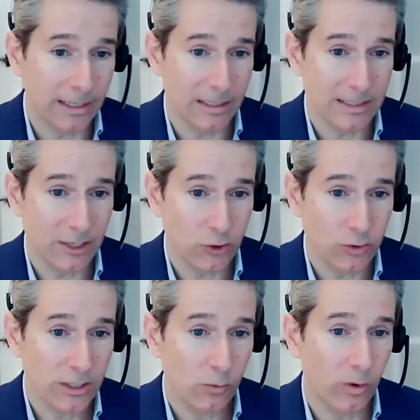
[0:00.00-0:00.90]
is that you
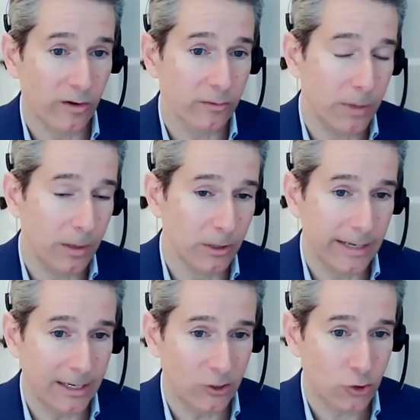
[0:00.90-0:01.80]
see where people are
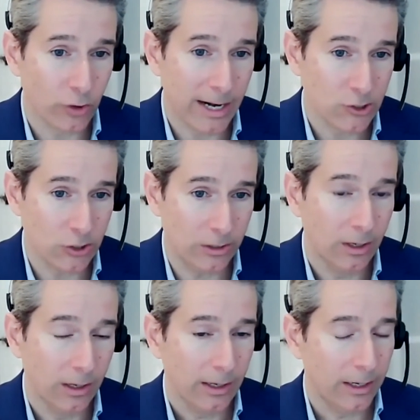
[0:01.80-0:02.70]
getting traction
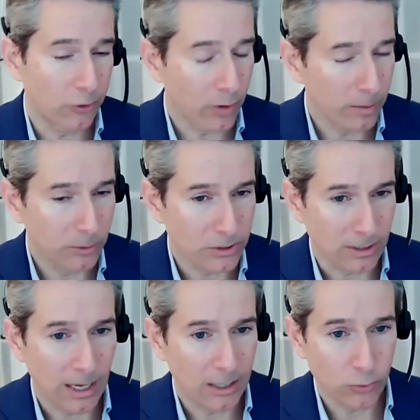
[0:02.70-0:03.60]
and you're able to
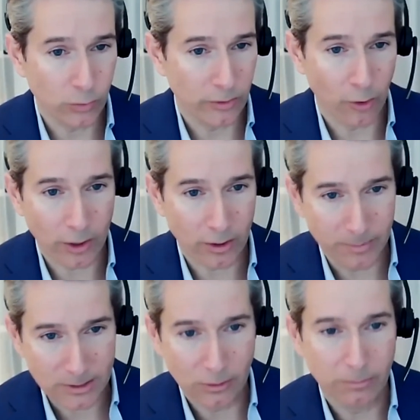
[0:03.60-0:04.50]
contour your
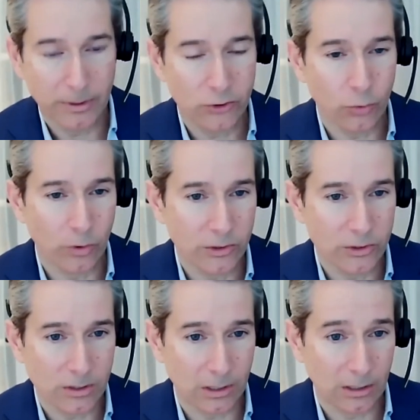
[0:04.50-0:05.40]
arguments a little bit
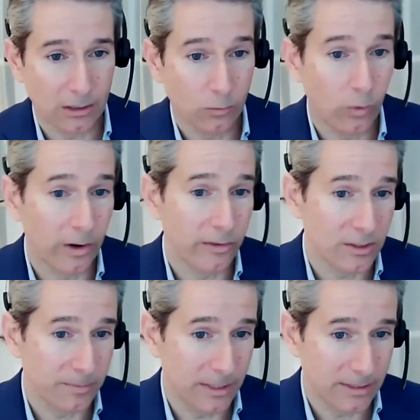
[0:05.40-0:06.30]
towards where
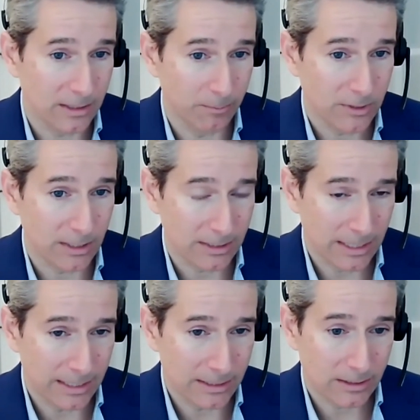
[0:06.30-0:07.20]
there's been some
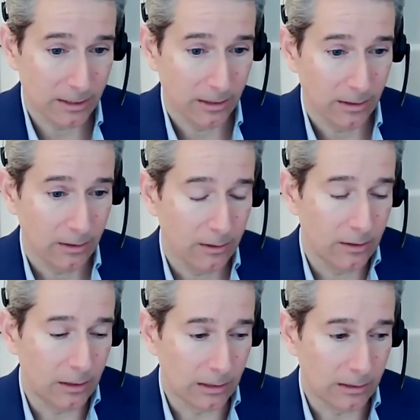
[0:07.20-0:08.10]
success.
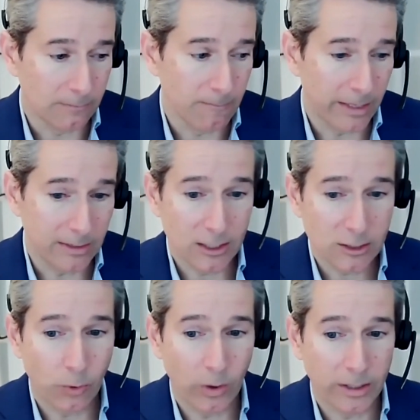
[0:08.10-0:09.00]
At
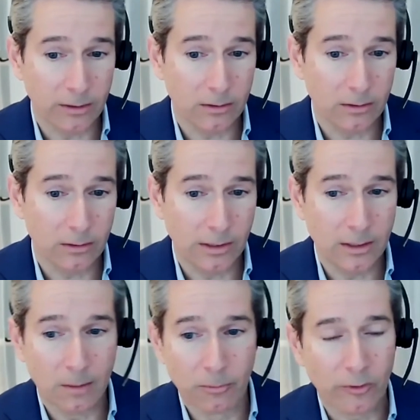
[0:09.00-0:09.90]
this point, the
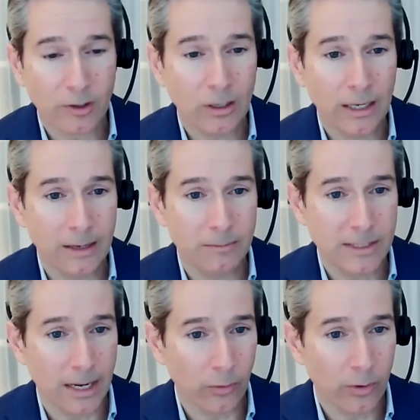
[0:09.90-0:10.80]
number of claims
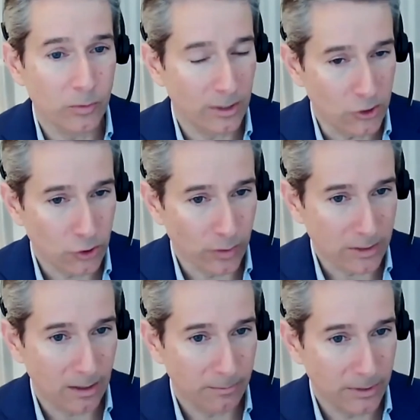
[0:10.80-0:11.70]
that are in with the
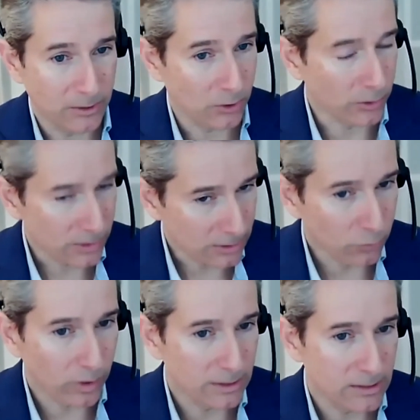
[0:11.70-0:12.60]
insurance companies are still
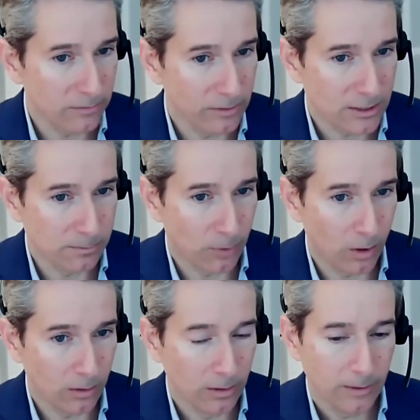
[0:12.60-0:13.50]
relatively
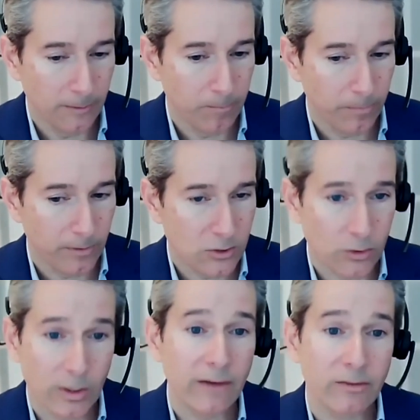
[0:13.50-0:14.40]
small, so
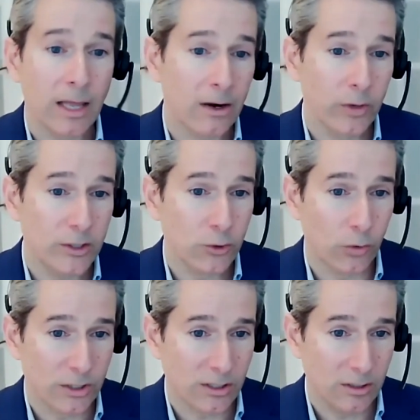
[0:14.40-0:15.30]
they have a lot of
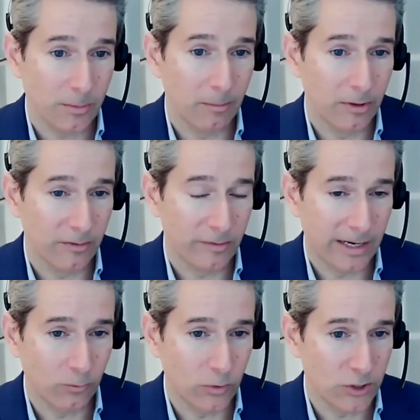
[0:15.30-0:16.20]
resources to be able to
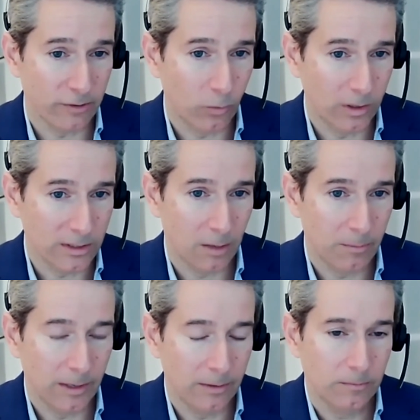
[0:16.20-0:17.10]
fight whichever ones come
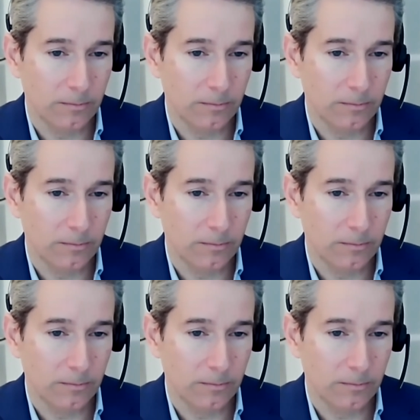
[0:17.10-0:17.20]
in.